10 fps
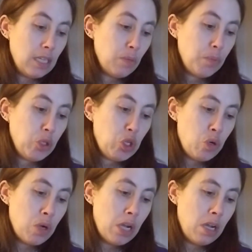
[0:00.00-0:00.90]

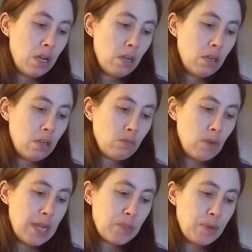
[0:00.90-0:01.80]
Blue
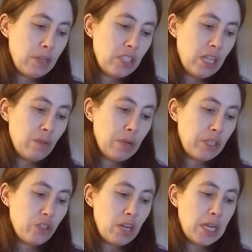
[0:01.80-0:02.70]
Raspberry Jolly
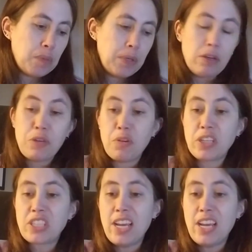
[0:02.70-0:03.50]
Rancher, and Berry Crush.